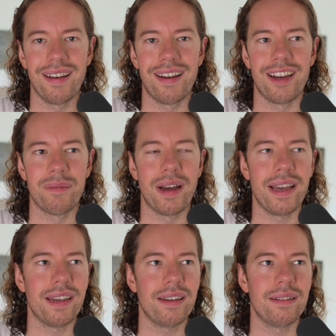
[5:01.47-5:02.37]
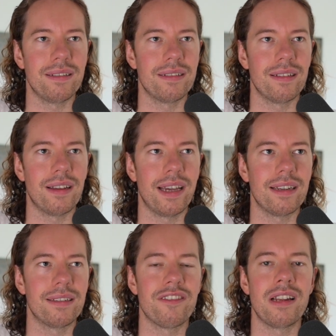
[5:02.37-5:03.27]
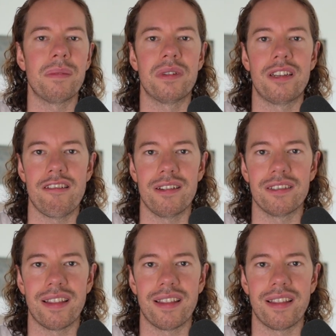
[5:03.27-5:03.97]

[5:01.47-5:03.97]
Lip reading: I can develop materials